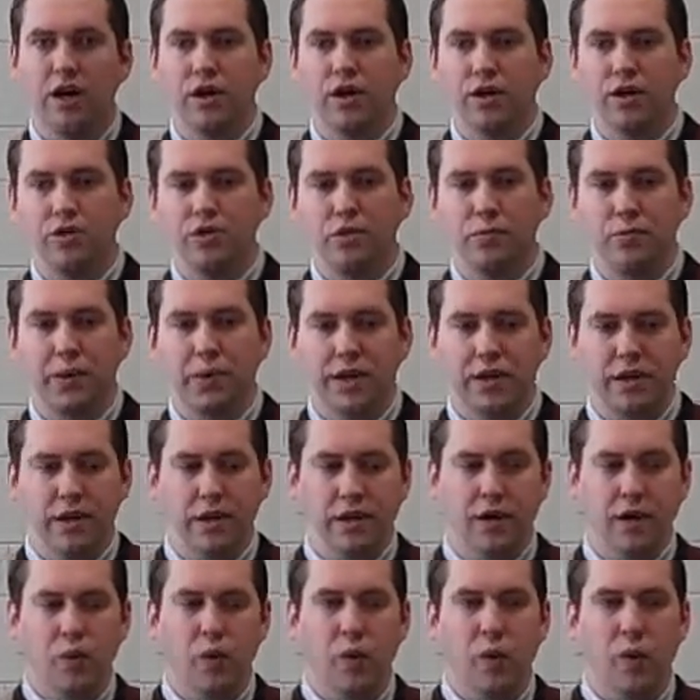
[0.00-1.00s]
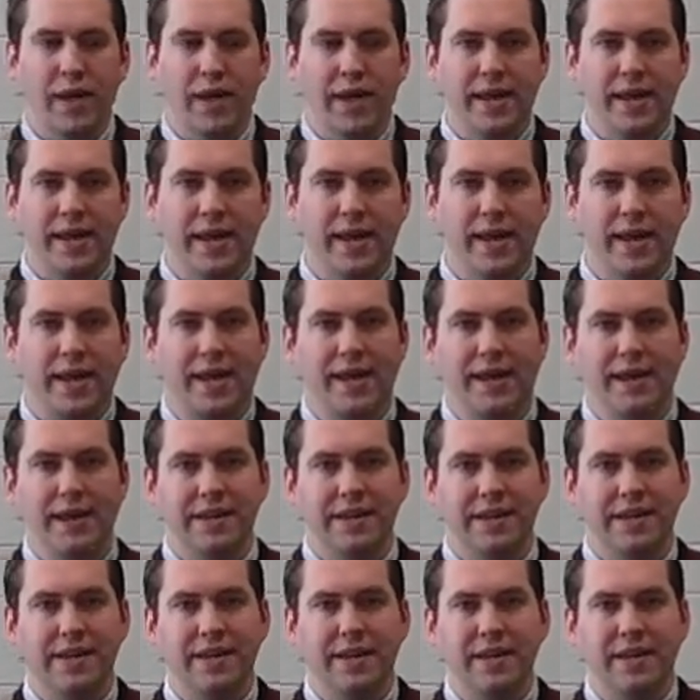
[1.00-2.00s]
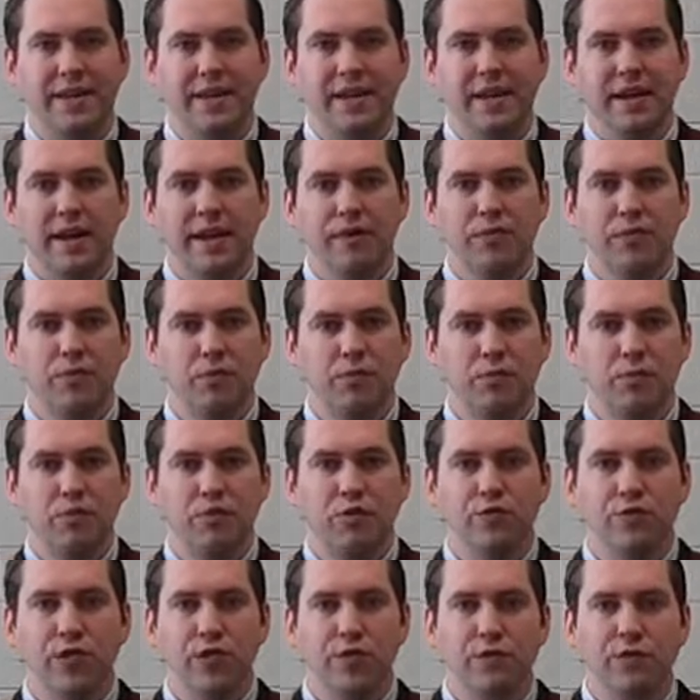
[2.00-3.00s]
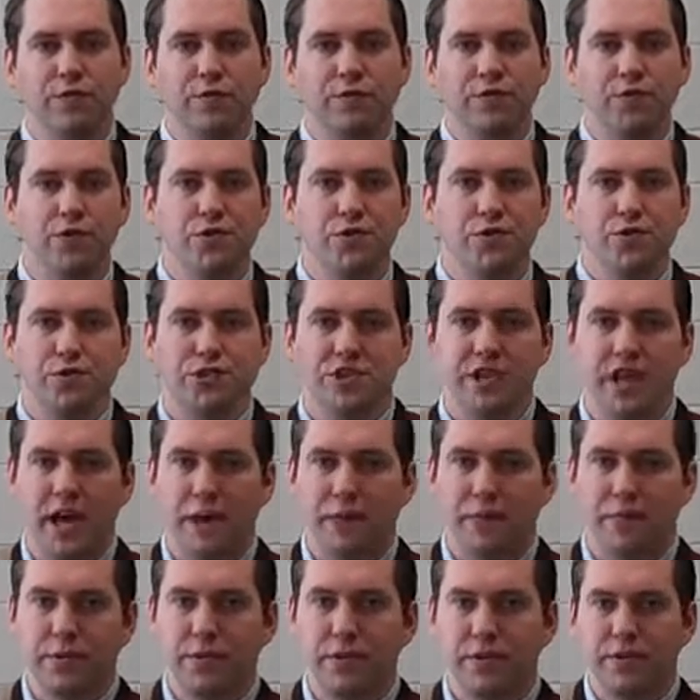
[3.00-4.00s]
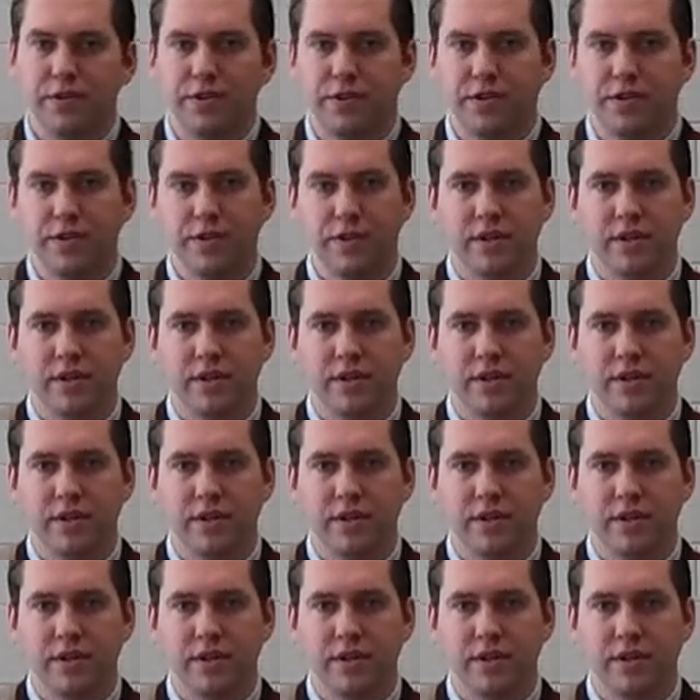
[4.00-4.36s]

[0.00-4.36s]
you'll be way ahead as we move on to future chapters.